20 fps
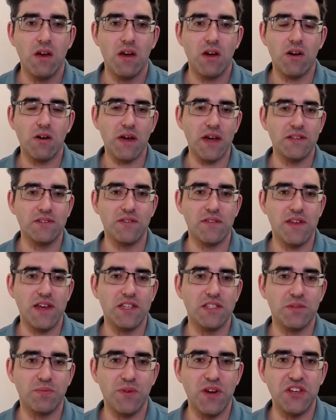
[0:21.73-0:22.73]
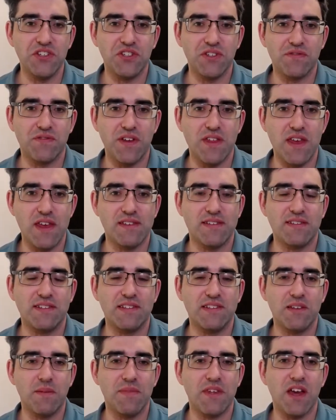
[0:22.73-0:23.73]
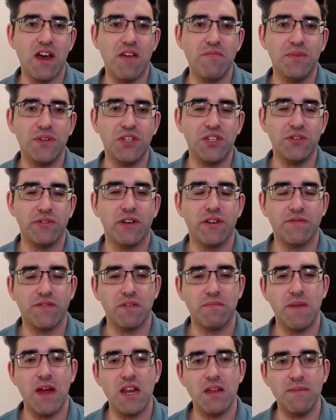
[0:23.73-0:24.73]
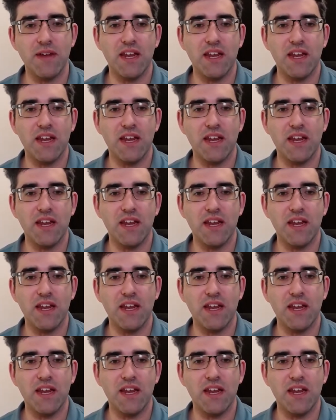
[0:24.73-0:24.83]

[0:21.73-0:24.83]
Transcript: Okay, so the inspiration for this is something I've been doing for many,